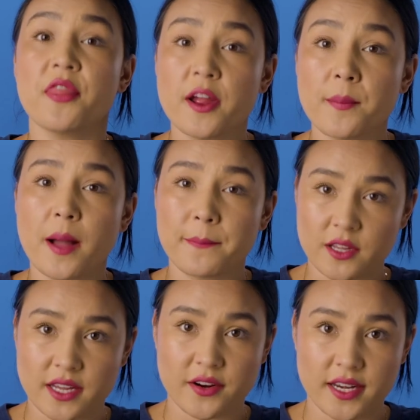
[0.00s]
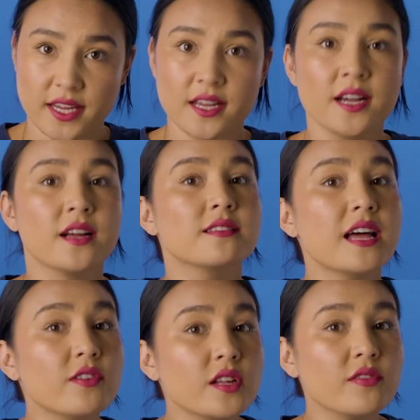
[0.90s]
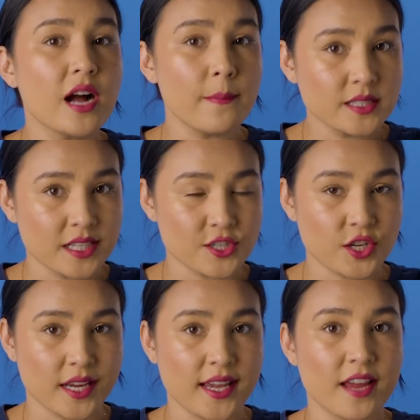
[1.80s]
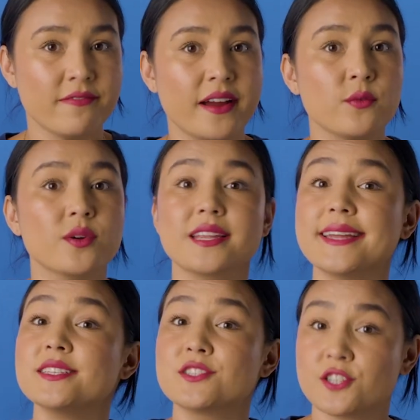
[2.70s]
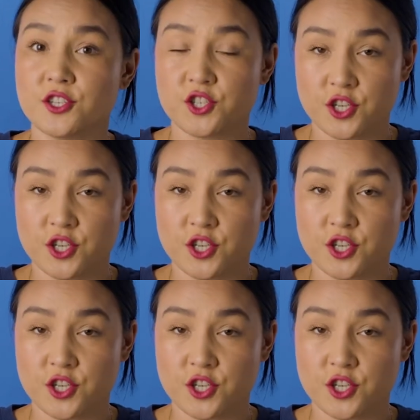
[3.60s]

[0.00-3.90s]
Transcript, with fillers: their popularity, level of competition, and find related search